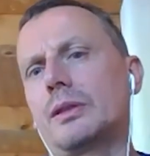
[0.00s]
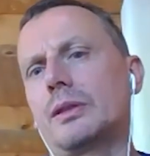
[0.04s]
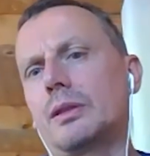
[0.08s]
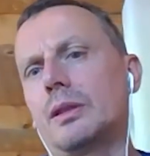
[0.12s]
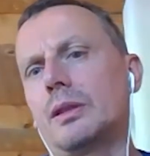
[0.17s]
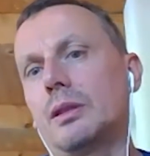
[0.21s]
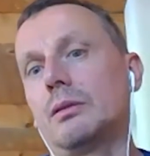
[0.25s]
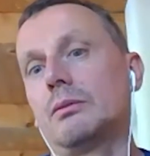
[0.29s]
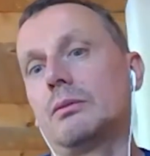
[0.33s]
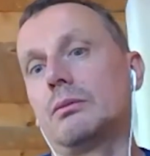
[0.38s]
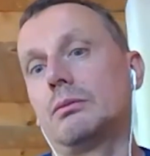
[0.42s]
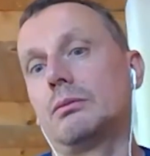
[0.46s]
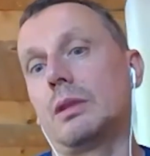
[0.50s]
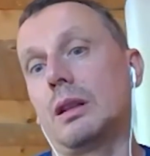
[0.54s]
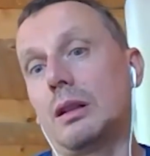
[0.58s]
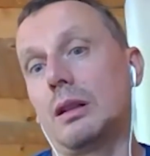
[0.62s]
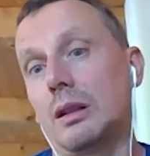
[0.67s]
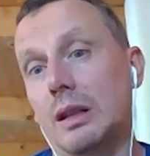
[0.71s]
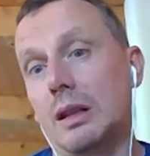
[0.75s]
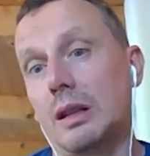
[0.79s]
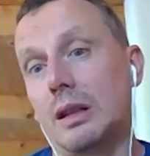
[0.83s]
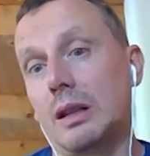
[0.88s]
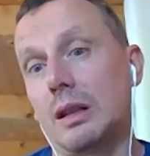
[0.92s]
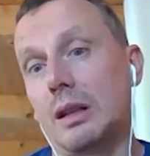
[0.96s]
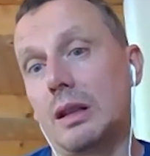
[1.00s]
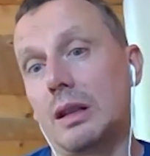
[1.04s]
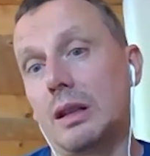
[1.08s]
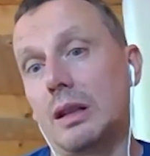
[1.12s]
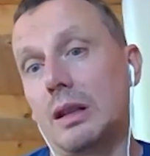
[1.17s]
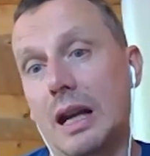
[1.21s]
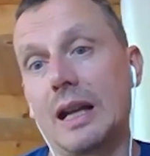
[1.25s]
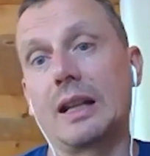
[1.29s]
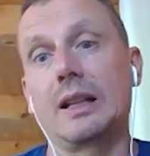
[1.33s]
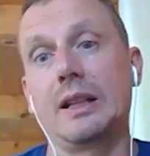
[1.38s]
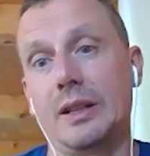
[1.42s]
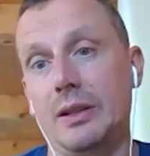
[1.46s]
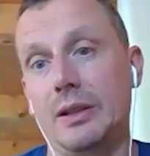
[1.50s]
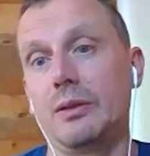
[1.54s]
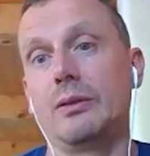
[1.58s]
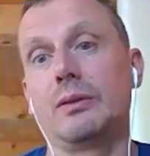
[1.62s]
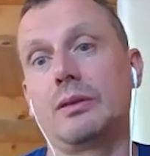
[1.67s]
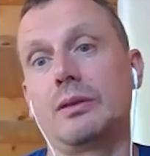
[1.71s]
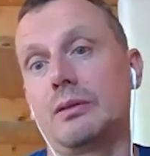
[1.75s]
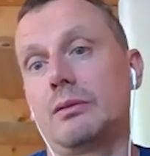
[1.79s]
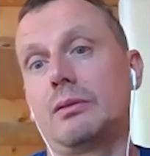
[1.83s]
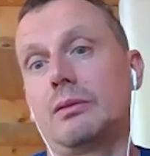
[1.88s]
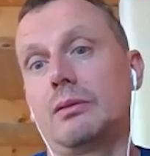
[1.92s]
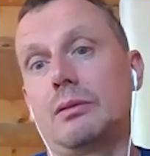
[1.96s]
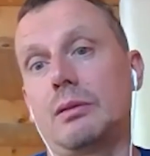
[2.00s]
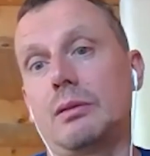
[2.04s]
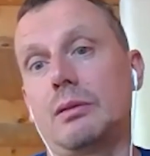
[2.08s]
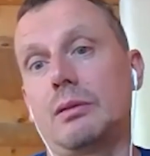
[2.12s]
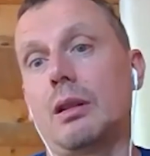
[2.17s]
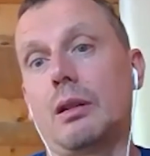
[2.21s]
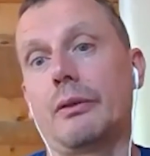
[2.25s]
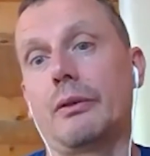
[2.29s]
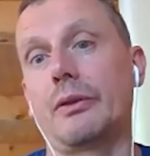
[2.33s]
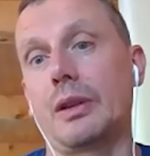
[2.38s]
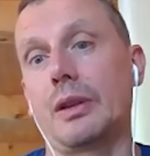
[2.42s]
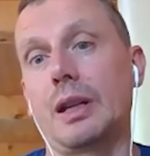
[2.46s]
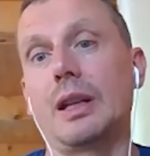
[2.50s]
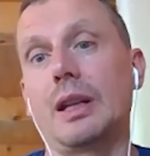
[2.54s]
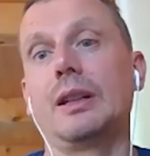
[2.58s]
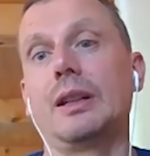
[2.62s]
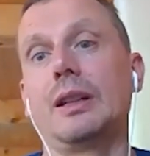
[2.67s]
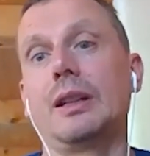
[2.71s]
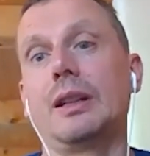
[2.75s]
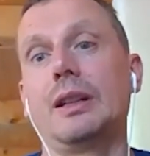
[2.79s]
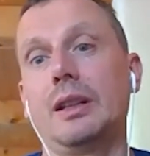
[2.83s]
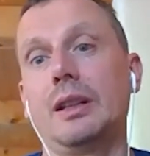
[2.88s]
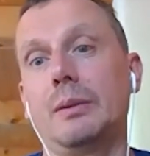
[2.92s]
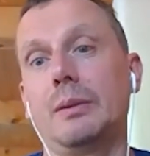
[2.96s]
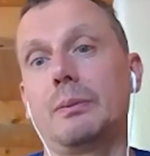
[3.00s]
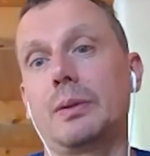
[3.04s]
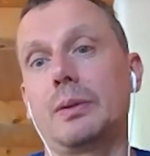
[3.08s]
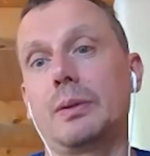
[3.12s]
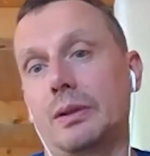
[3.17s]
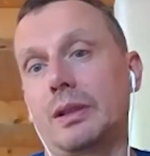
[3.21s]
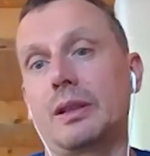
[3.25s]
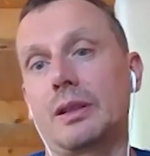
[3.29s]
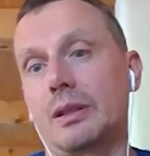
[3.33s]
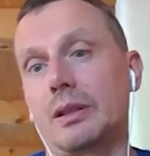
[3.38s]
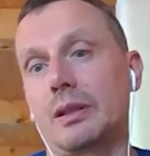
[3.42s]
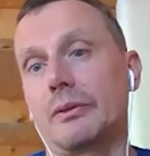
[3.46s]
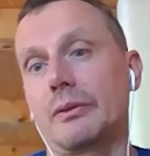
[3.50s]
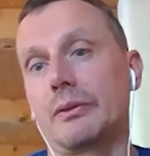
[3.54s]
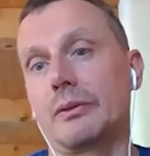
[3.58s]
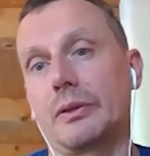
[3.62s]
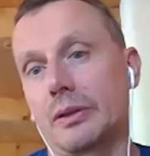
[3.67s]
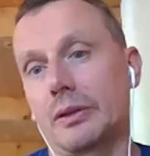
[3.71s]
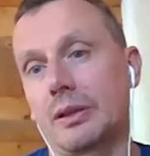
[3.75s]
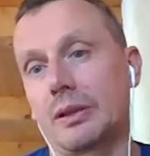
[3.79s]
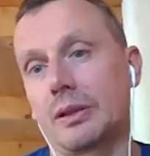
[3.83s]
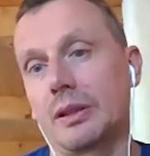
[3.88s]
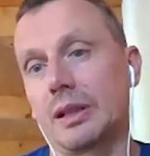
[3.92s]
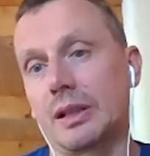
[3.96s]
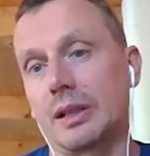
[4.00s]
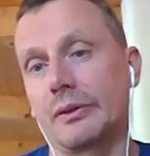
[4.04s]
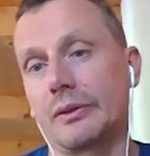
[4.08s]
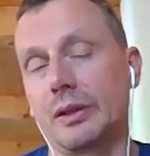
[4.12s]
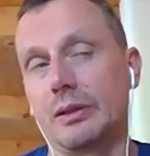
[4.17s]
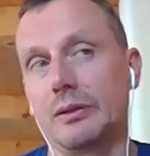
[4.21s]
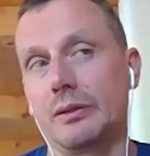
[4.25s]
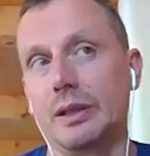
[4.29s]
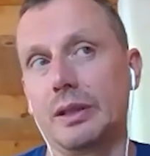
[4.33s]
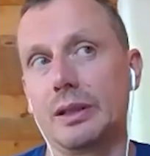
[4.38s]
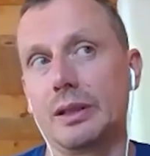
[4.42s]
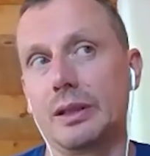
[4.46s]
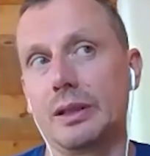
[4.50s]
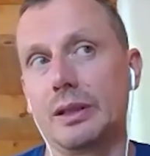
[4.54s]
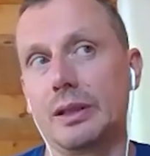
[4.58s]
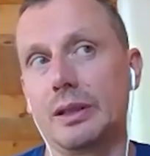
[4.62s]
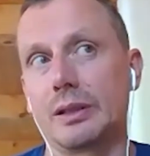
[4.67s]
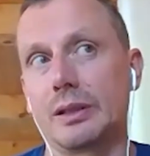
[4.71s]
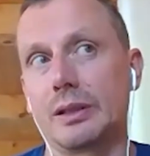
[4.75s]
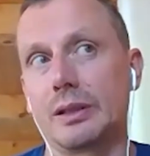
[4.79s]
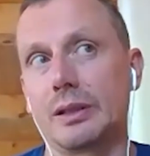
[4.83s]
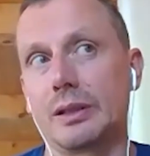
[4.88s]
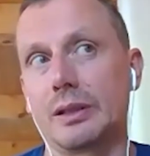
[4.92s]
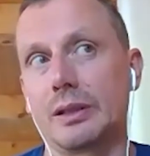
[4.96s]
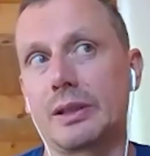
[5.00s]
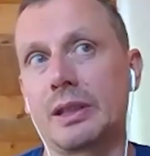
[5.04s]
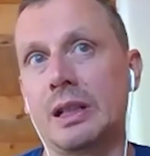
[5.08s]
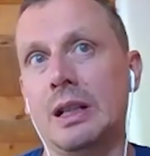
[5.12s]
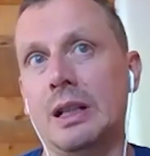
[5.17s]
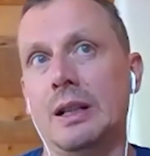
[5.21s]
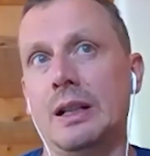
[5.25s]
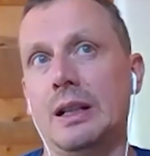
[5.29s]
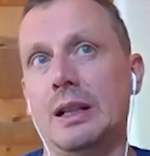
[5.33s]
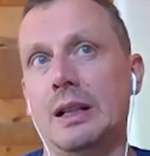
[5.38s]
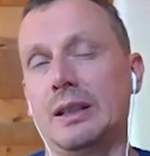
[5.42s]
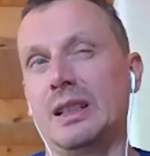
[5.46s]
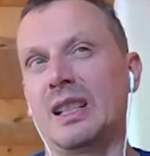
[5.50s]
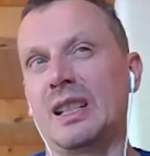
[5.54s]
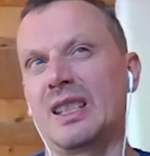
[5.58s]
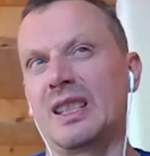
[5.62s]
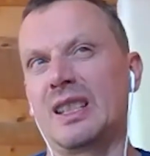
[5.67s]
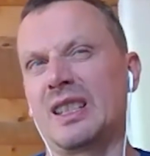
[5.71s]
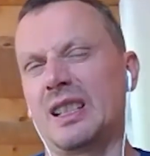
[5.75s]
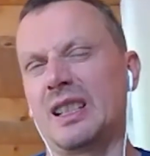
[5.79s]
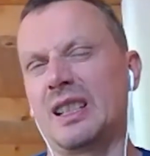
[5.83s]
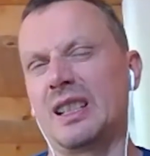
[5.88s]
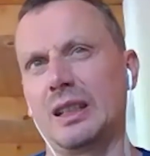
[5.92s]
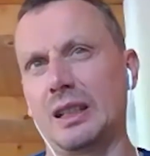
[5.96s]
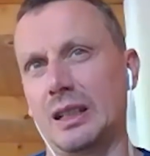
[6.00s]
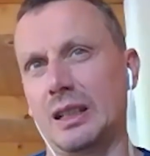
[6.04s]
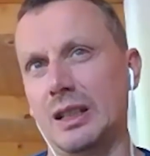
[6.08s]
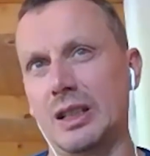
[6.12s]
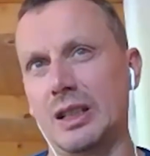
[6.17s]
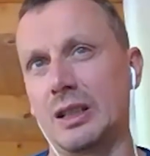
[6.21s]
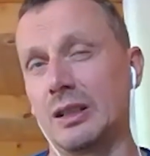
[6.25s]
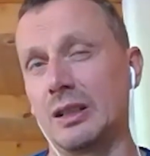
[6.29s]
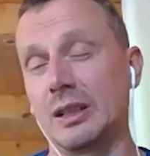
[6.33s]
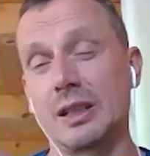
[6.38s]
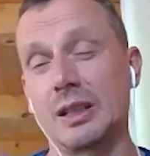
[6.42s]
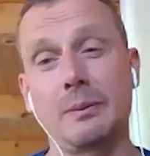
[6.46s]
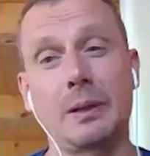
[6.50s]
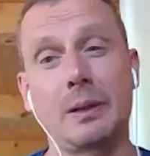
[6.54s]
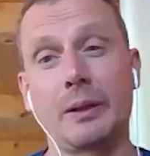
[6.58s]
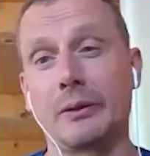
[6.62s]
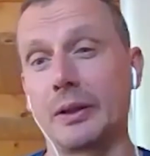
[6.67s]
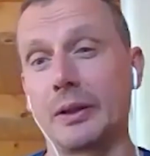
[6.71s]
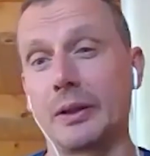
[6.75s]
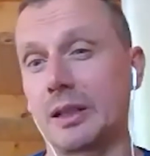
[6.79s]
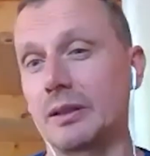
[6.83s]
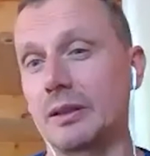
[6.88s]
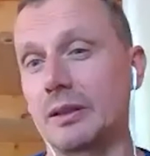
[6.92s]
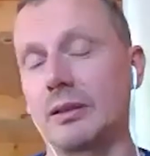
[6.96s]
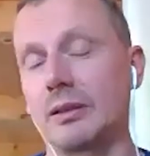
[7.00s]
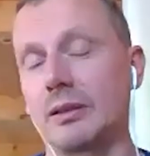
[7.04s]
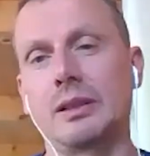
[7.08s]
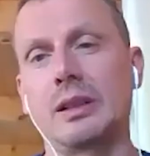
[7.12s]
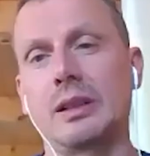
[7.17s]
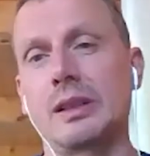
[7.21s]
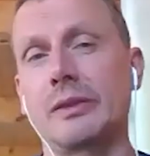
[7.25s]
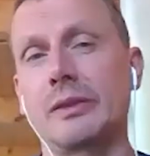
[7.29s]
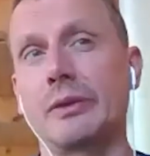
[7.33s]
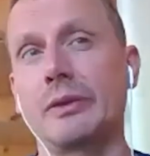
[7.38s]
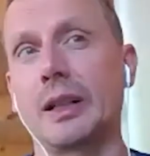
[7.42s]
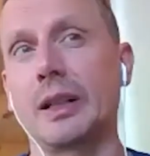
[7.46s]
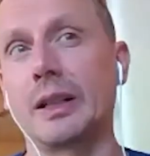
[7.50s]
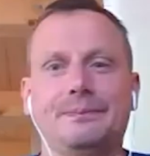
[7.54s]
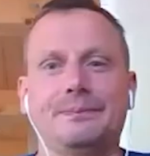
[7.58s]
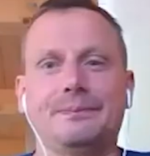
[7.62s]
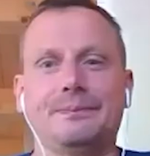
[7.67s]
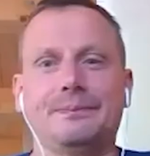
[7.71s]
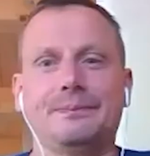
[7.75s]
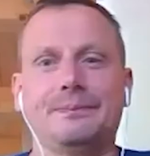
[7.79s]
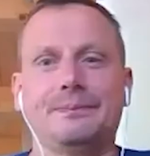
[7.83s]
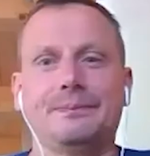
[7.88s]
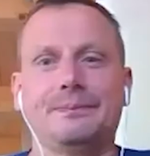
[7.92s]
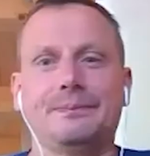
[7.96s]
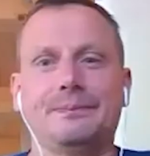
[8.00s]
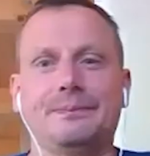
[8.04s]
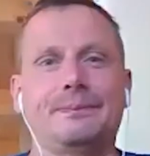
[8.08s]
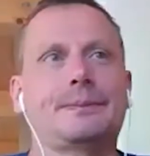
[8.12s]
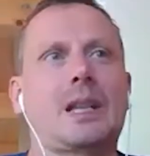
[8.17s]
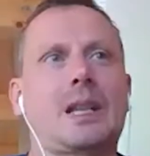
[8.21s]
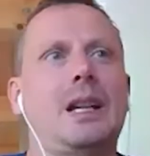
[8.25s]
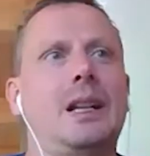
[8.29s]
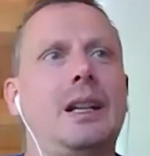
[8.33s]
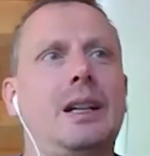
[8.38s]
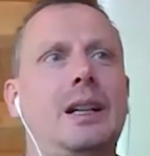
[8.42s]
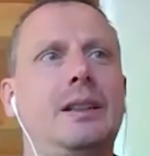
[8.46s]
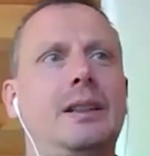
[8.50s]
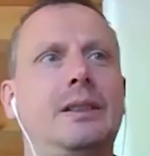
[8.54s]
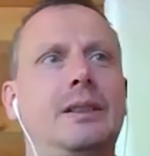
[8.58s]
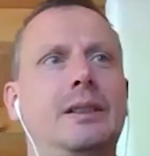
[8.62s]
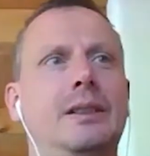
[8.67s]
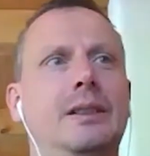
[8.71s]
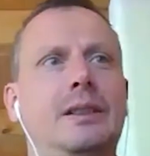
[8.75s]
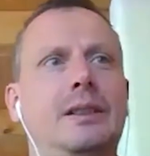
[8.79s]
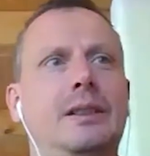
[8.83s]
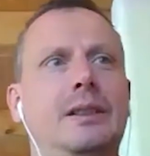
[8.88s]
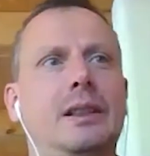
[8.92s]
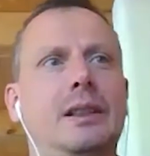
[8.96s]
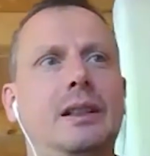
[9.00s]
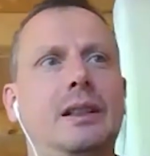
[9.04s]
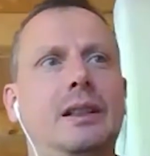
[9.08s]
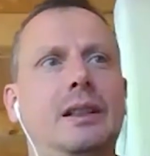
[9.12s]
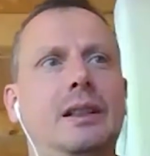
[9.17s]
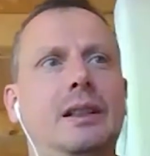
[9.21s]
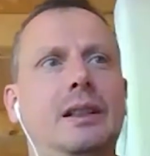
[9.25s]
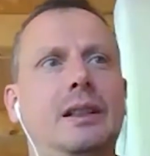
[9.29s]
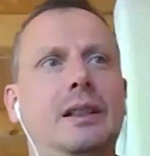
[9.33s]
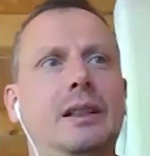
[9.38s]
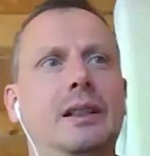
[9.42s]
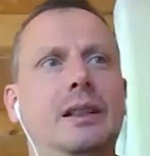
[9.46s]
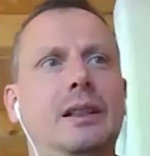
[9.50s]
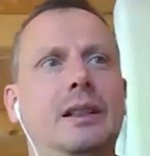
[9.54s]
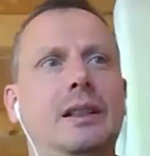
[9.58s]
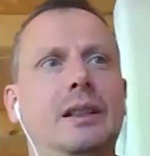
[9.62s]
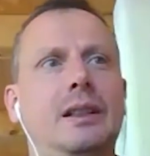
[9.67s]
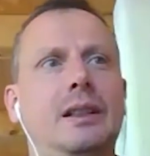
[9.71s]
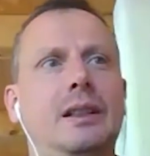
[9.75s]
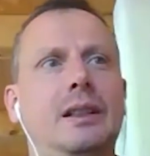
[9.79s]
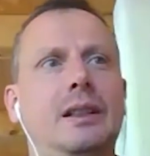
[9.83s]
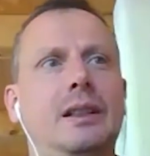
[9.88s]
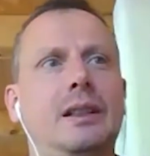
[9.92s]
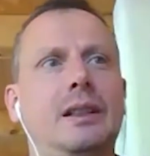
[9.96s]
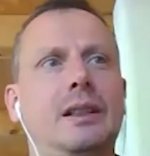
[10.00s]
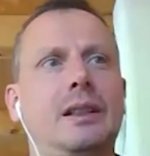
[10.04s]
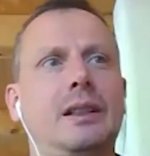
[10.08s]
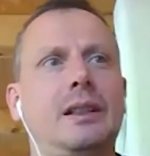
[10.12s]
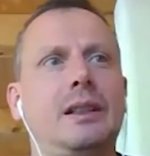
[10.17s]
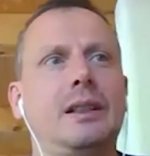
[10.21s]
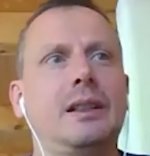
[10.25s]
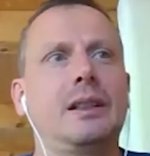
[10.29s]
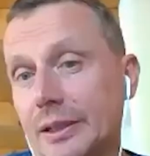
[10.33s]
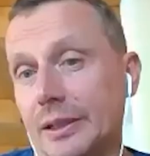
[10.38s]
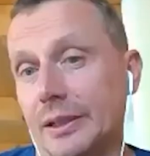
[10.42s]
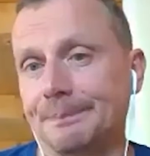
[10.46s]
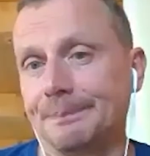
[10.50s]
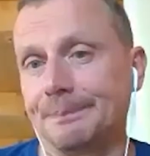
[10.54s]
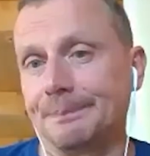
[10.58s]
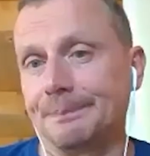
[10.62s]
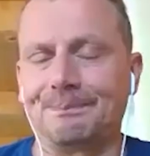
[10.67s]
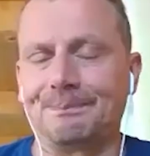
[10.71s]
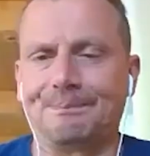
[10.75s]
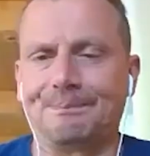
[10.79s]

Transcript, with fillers: likelihood of any potential for the next few years and that's education that's manufacturing that's finance and um, of course healthcare